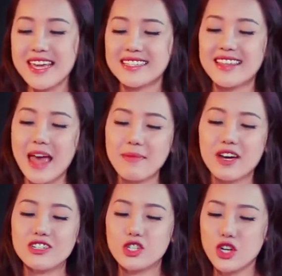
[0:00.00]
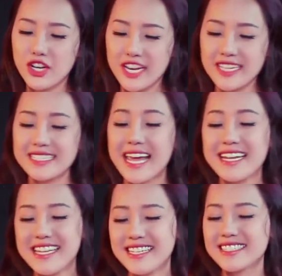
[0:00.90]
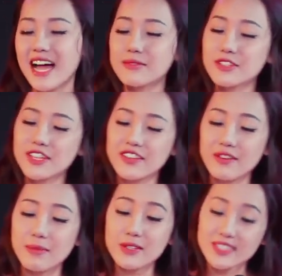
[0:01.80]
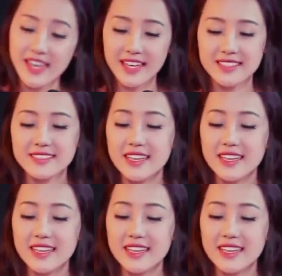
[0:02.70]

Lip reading: It set me on a journey 10 years after leaving music.